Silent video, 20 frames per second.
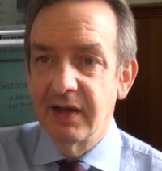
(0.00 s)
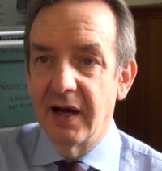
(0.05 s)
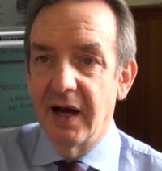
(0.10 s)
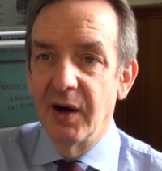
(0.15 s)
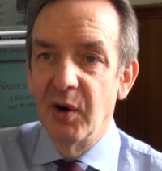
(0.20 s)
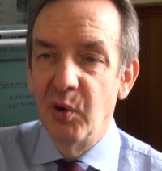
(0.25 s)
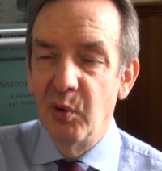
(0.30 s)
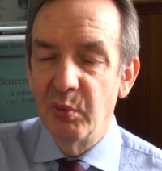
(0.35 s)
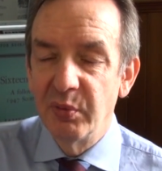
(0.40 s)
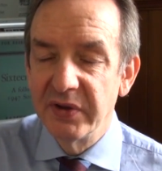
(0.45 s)
I
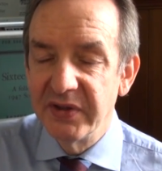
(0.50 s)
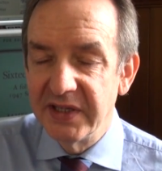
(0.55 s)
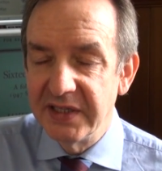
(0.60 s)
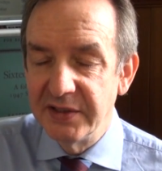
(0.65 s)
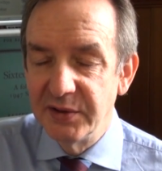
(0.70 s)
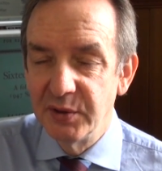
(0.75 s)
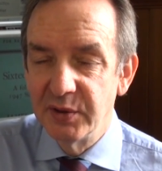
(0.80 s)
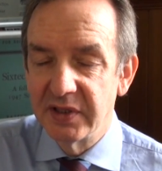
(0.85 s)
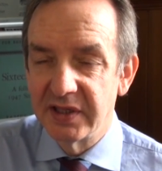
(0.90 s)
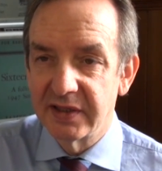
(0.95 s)
hope when they
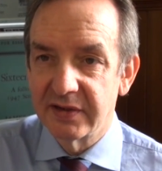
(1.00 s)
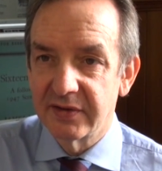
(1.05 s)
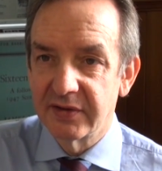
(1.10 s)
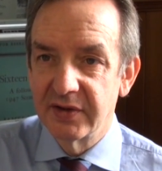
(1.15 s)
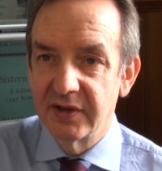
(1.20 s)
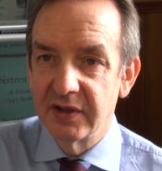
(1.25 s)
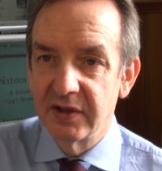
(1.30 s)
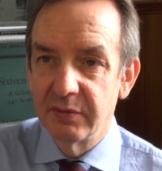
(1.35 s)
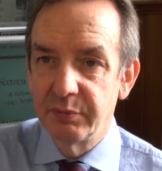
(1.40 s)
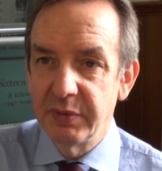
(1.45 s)
do it,
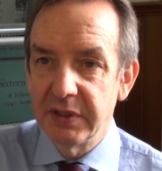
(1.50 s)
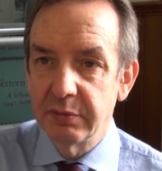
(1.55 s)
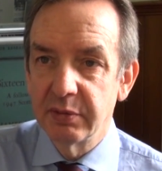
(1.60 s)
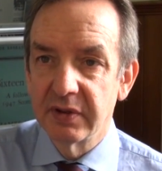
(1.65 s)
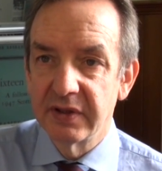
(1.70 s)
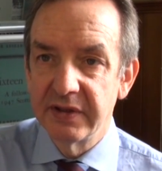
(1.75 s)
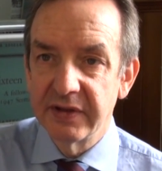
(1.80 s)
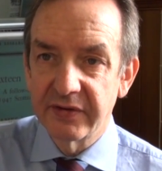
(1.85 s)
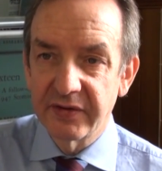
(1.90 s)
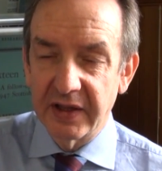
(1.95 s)
the
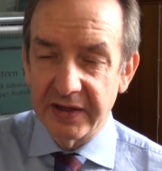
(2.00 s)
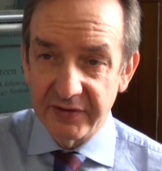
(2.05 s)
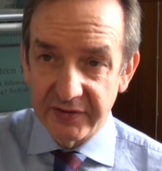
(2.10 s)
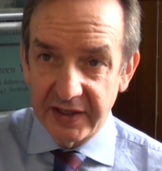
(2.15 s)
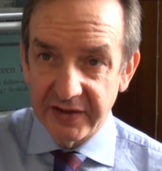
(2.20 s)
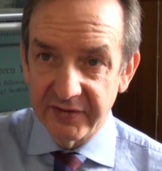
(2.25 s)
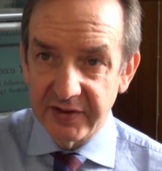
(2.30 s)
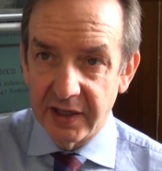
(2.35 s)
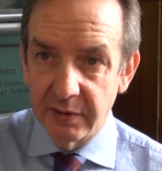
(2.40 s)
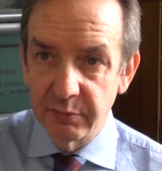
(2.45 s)
people in the
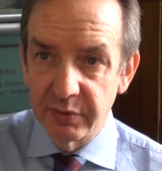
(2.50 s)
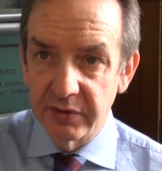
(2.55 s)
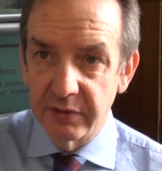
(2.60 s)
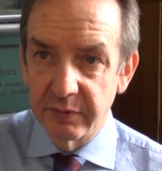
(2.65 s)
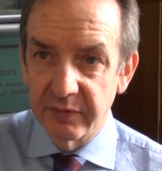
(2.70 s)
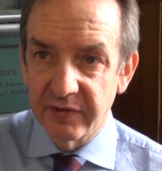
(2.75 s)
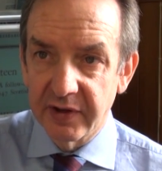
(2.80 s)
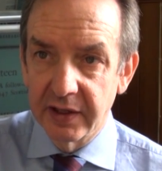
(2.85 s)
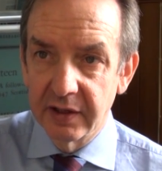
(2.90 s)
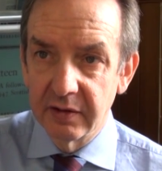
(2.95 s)
6-day sample
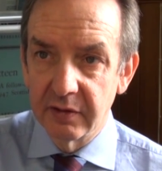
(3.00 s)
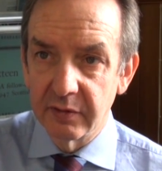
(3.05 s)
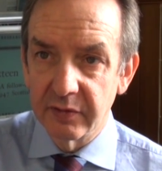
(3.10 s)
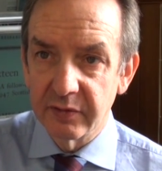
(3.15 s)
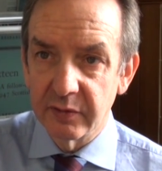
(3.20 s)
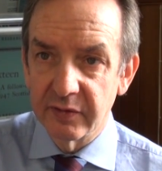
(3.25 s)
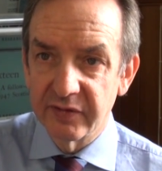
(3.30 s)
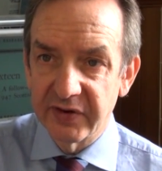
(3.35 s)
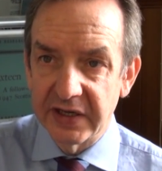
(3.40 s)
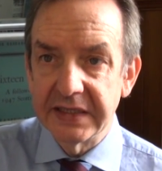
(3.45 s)

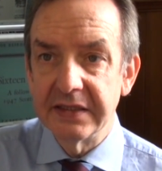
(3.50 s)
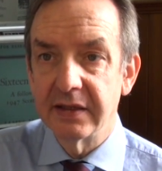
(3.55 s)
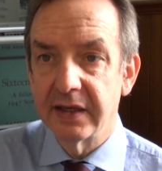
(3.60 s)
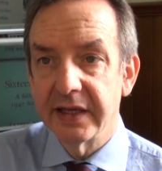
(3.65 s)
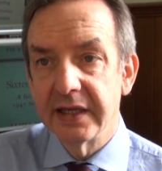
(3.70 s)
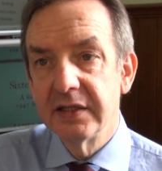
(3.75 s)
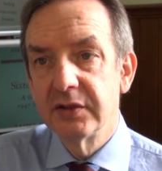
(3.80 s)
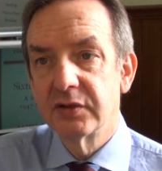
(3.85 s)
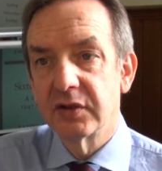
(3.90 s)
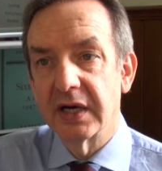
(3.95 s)
themselves will find
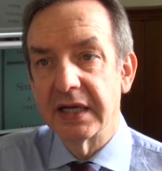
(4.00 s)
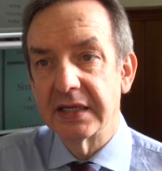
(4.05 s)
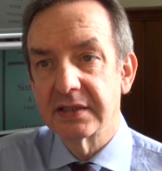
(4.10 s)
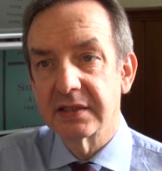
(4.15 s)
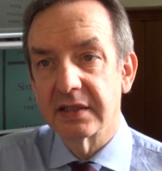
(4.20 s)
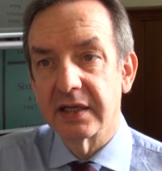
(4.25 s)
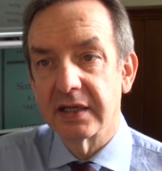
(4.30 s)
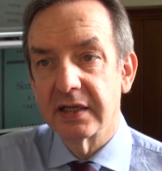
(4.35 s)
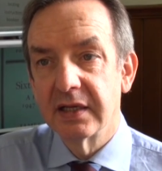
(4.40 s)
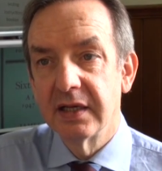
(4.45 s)
it
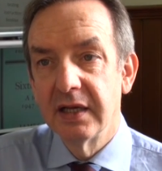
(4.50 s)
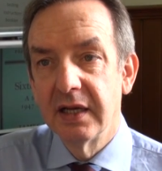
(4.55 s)
interesting.